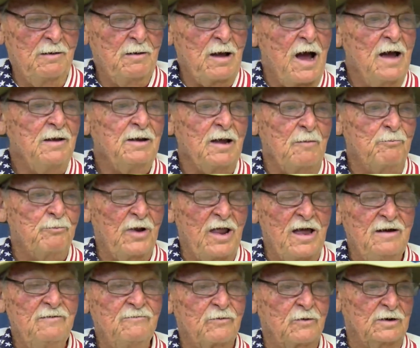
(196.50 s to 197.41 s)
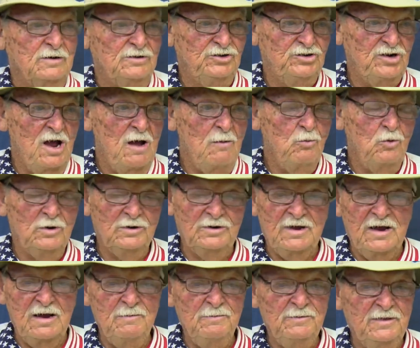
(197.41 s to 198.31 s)
I applied for a job one
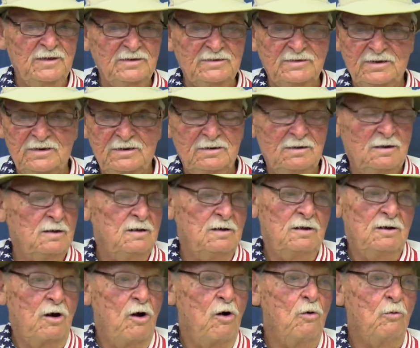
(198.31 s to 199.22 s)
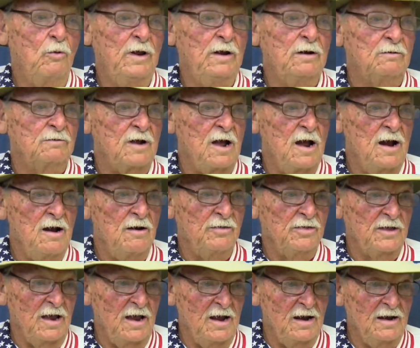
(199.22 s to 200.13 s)
time, and they said, "Oh, we don't hire
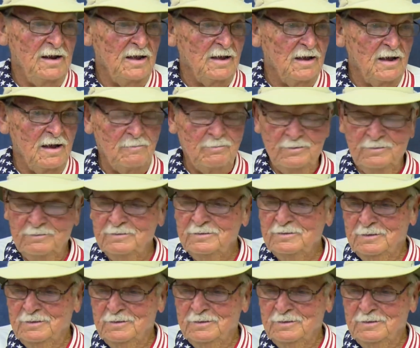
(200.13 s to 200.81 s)
the handicapped."